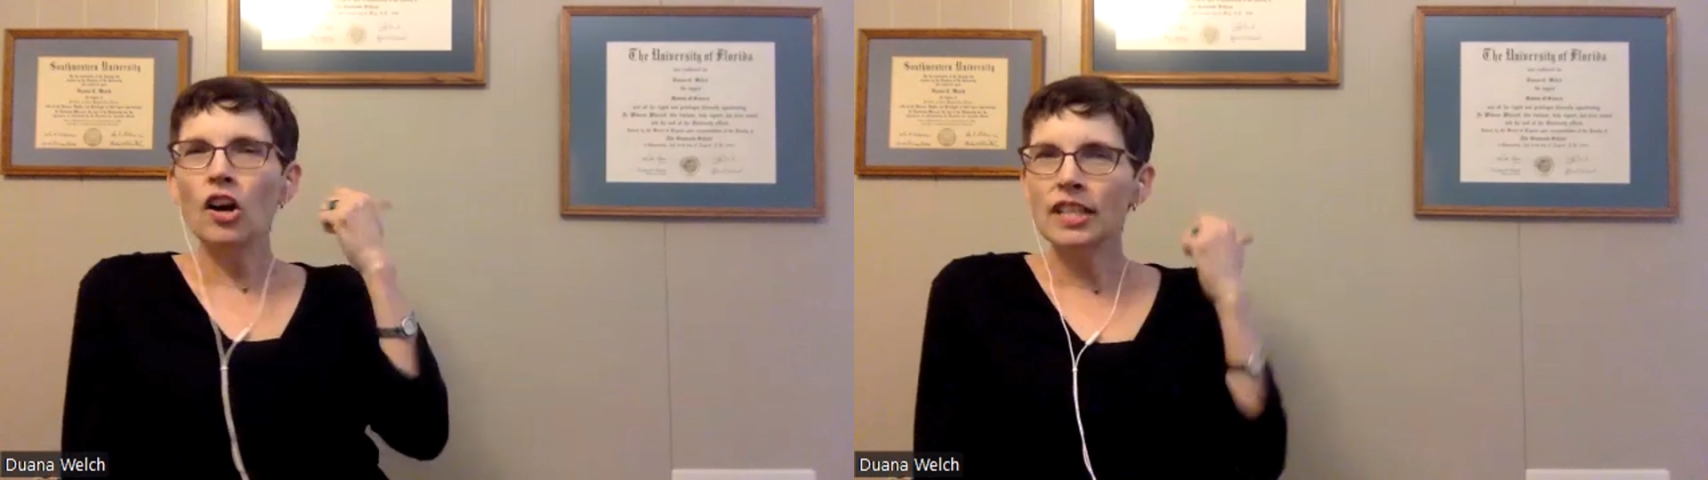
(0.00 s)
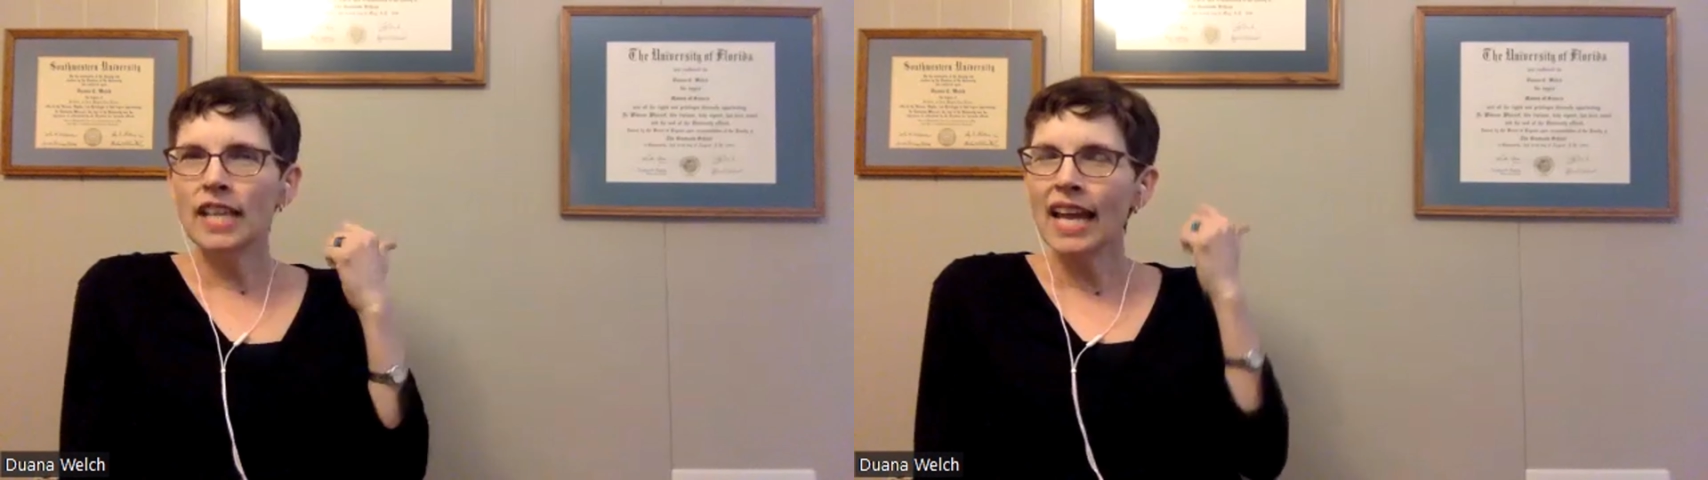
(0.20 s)

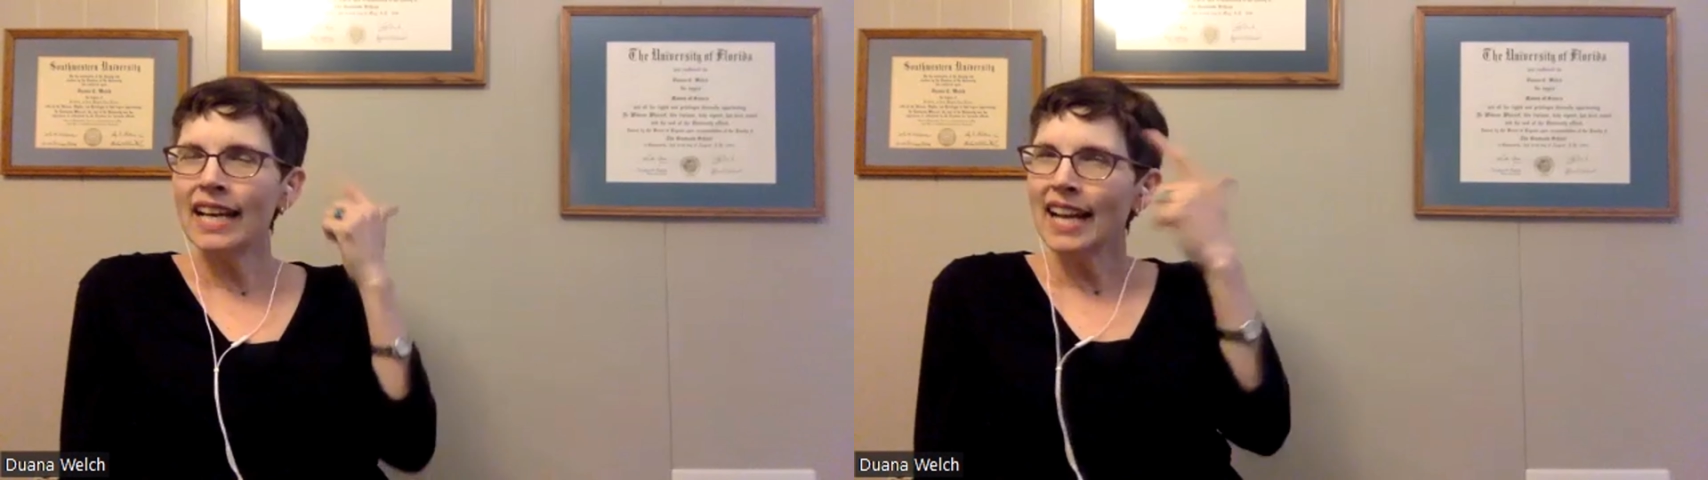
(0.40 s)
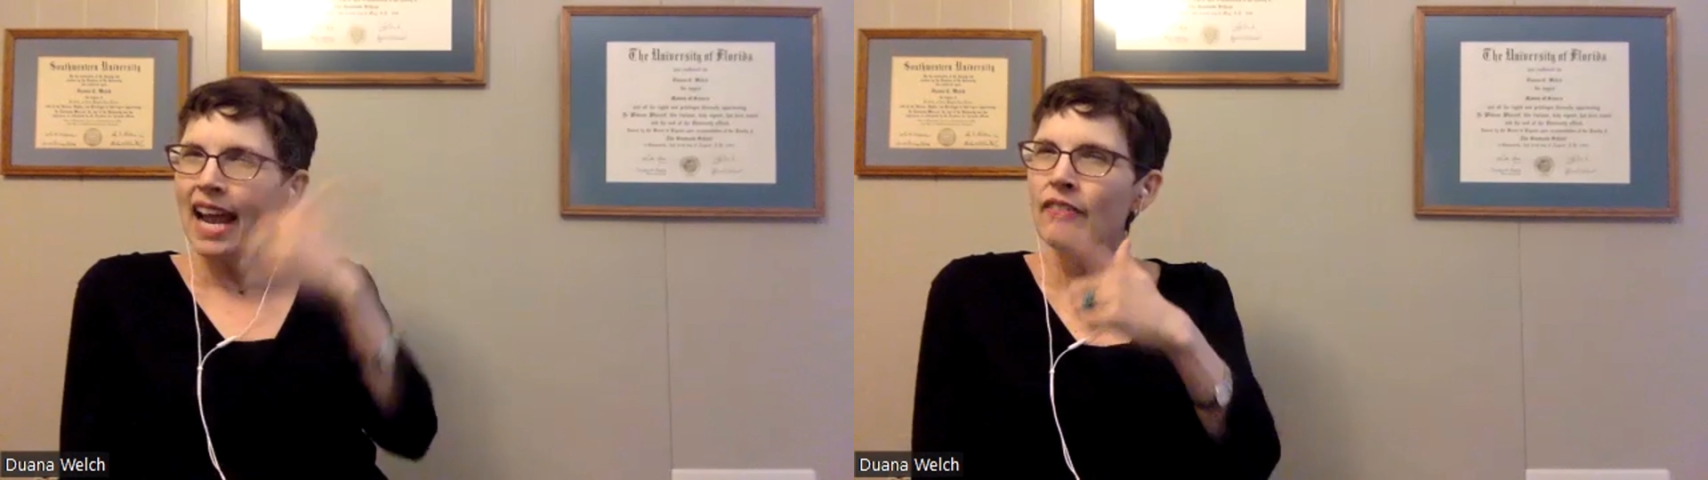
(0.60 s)
hard to
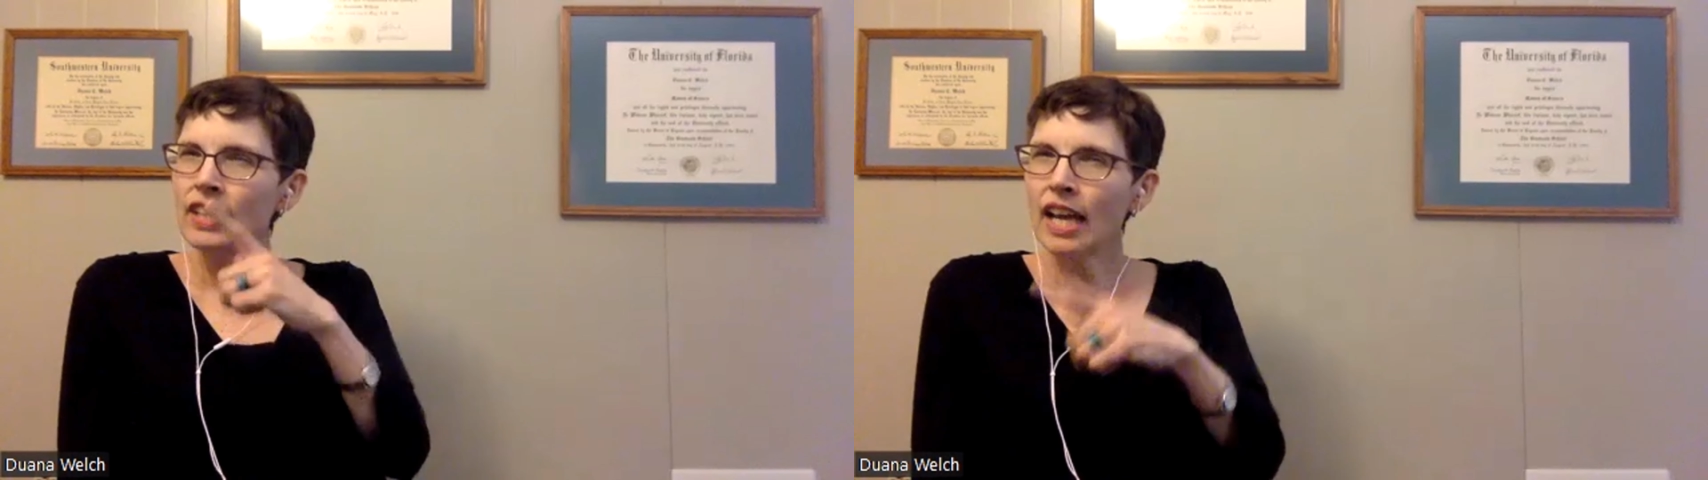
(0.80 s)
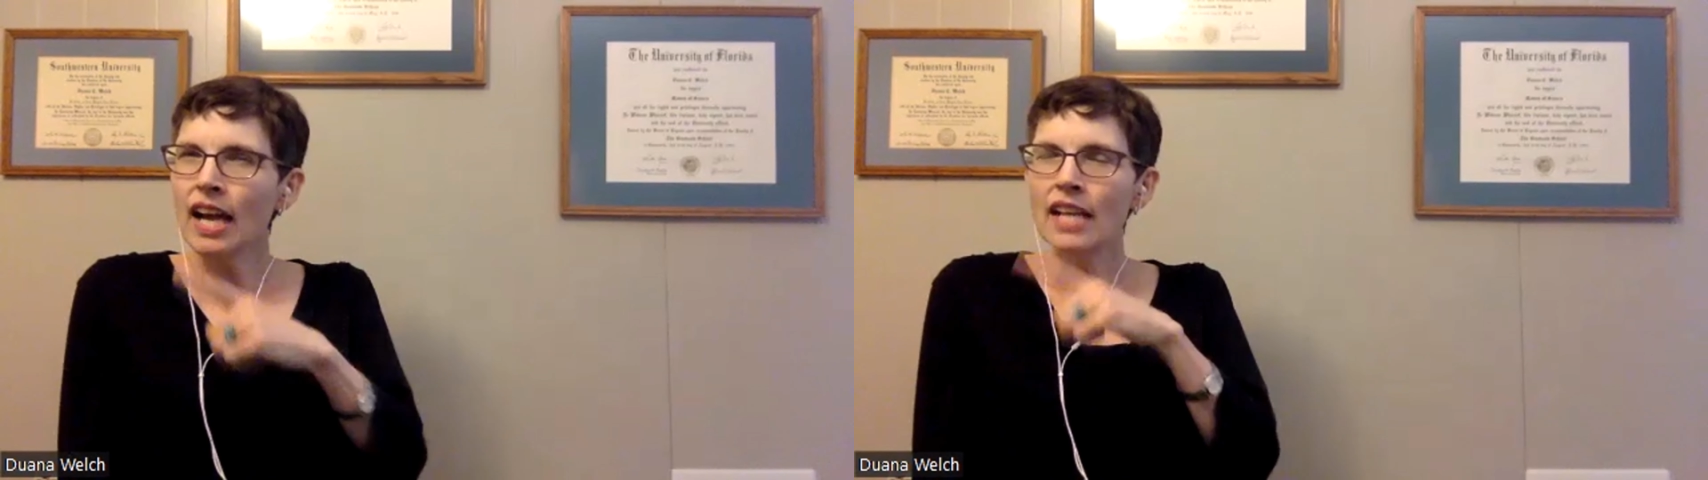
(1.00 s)
get and
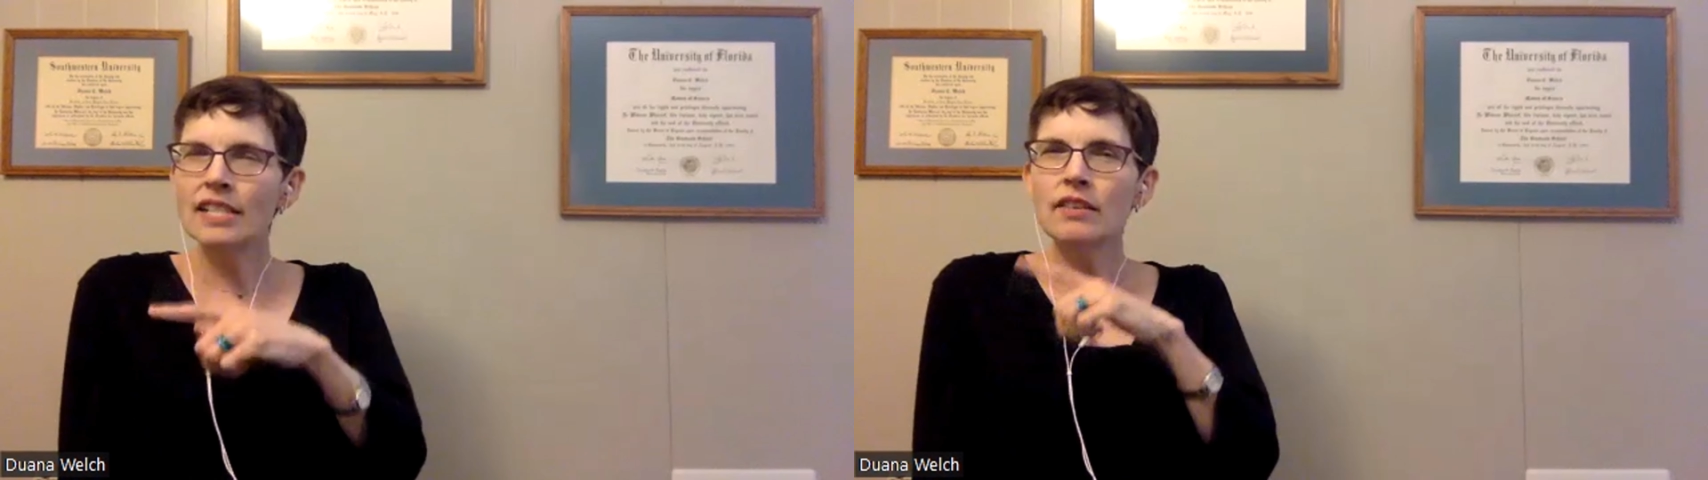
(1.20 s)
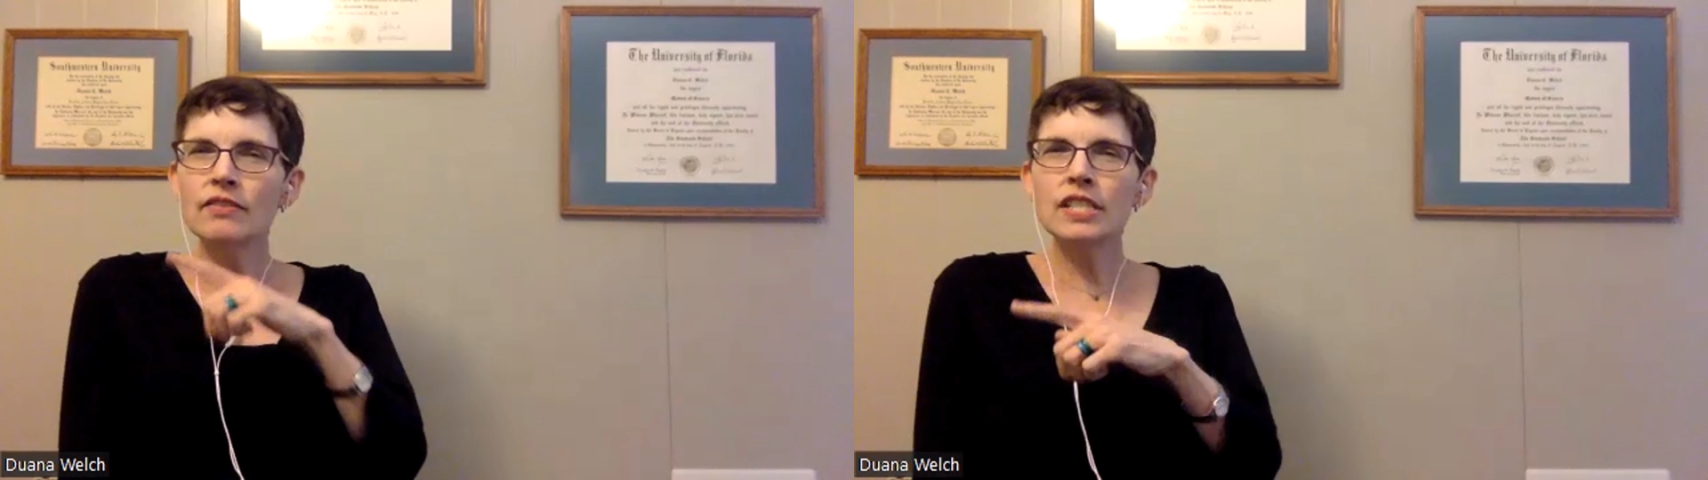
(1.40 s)
having that
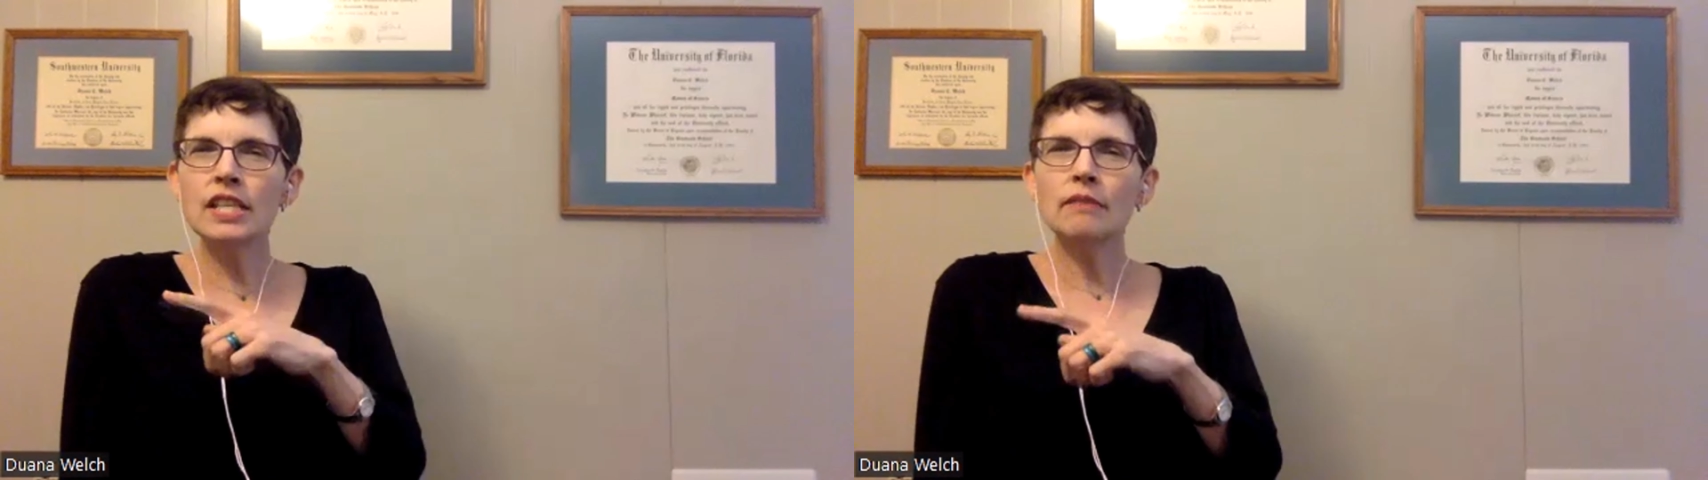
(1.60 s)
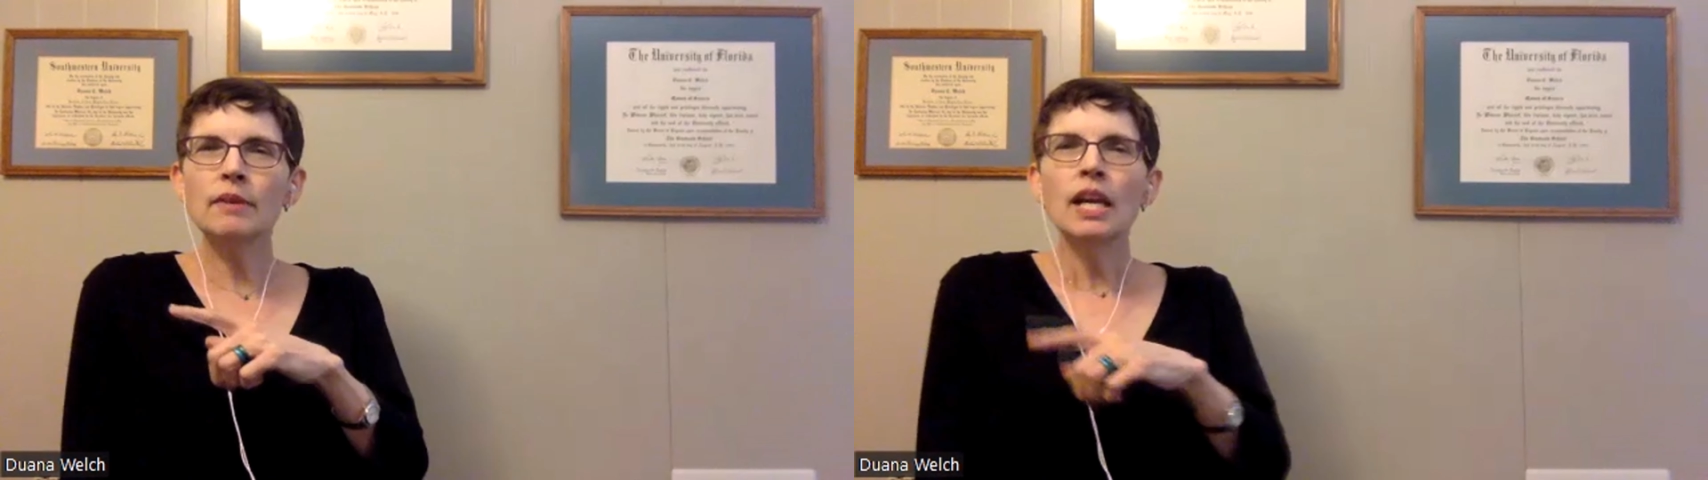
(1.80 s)
high
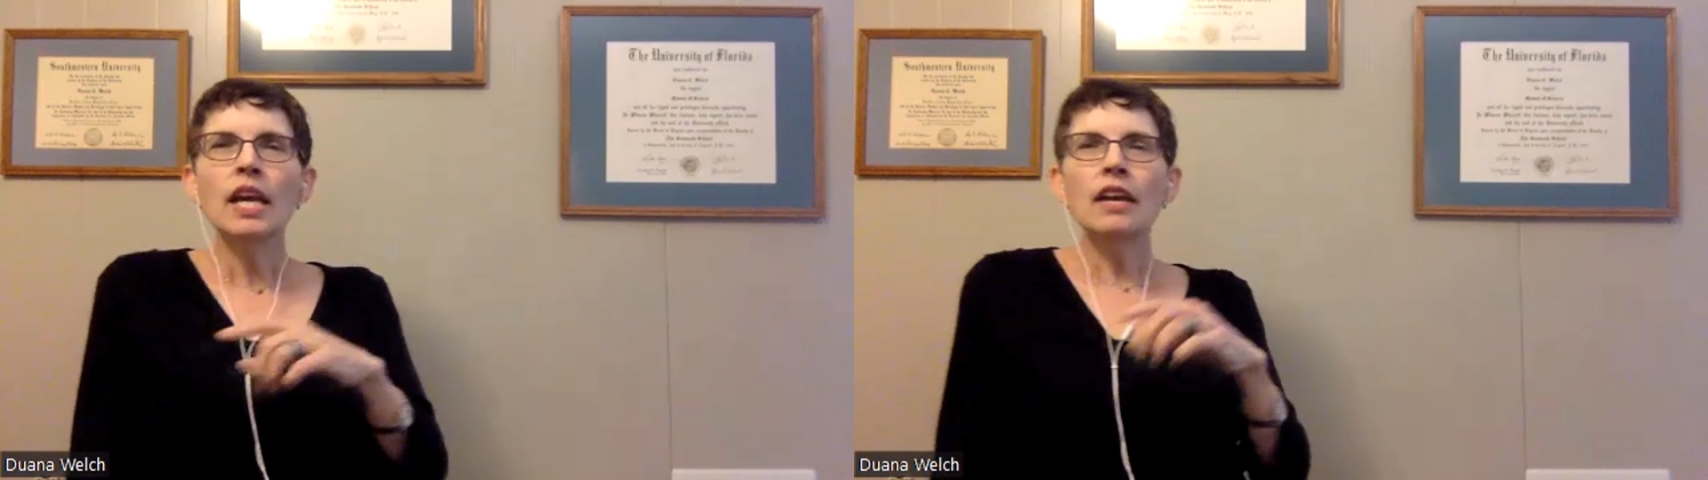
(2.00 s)
self-esteem.